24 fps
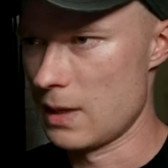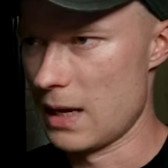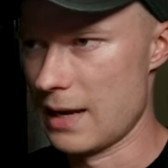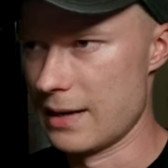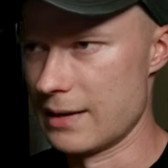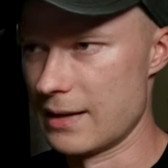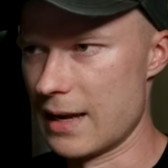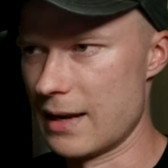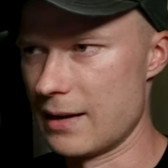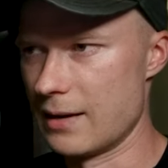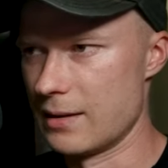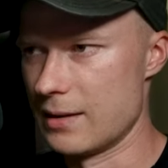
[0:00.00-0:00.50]

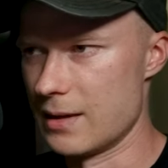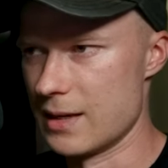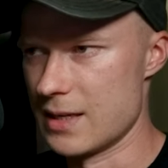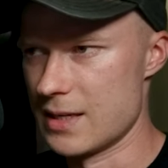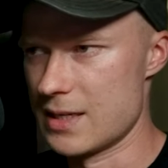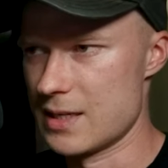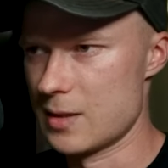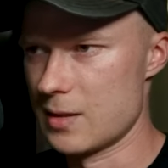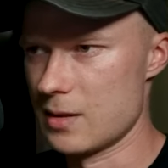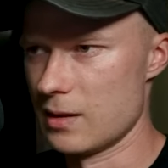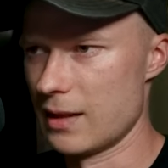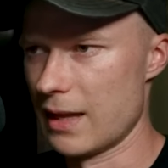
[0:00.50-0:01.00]
And then
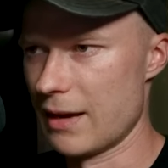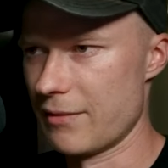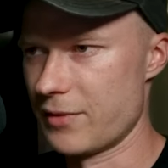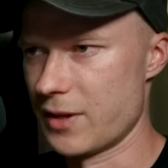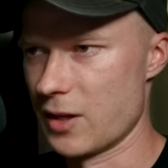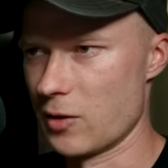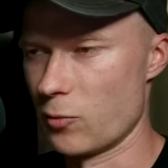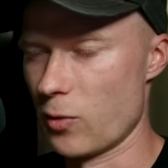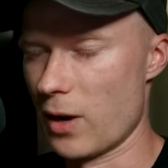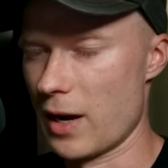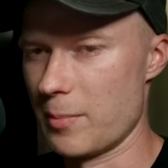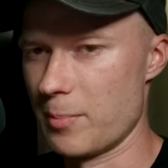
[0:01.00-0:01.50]
this
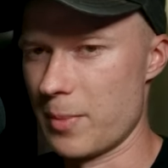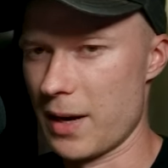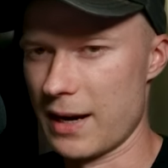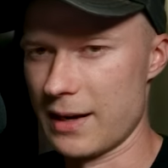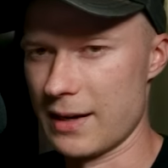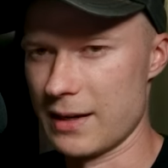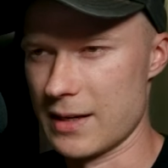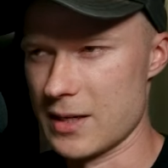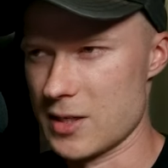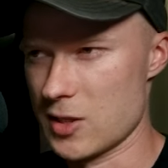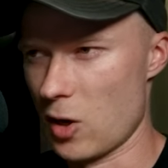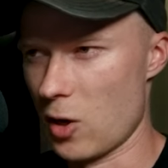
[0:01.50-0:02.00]
left and right
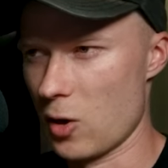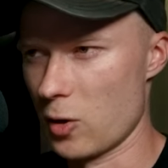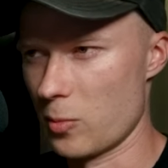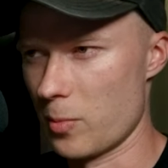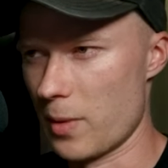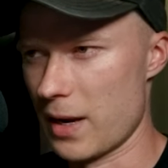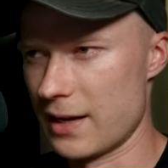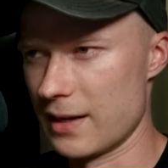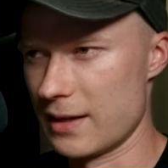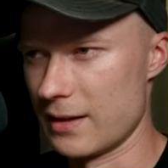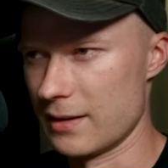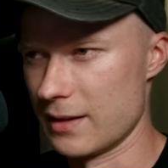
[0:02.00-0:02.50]
padding is
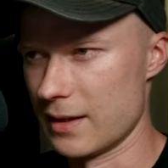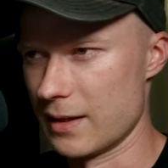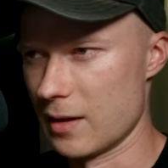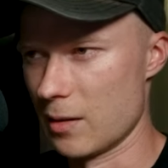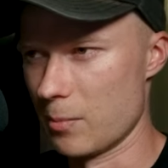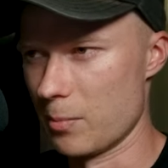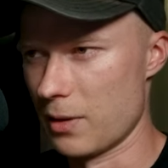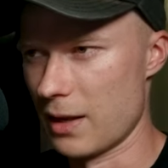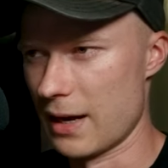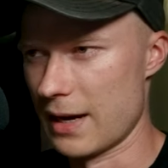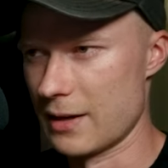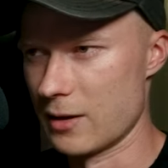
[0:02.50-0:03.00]
automatically
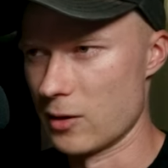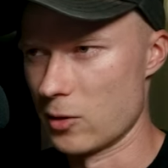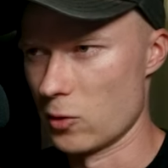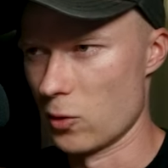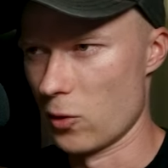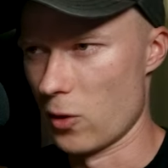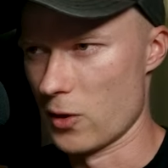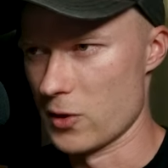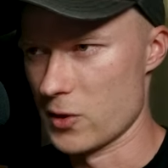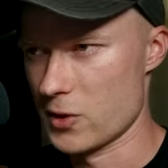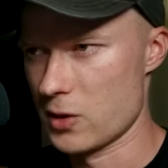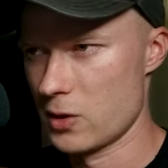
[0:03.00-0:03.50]
applied
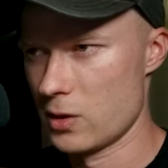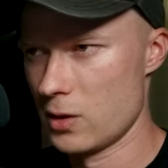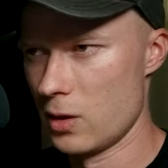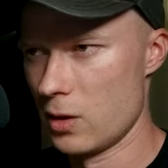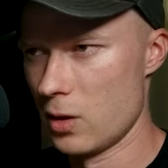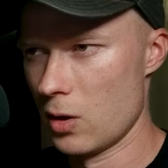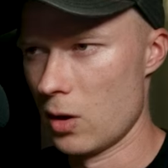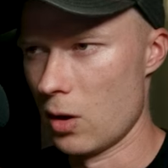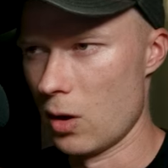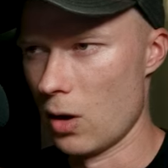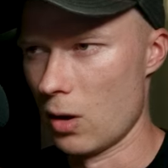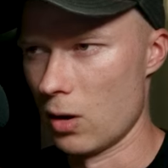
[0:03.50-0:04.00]
across
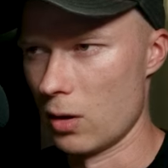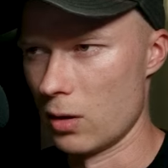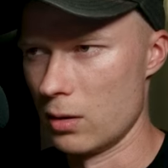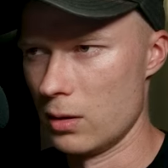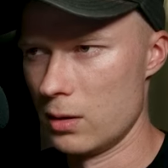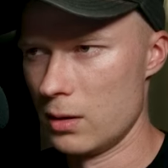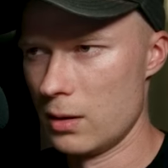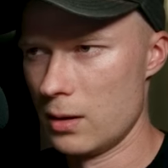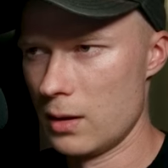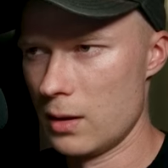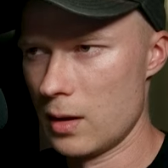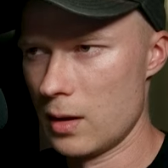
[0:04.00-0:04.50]
all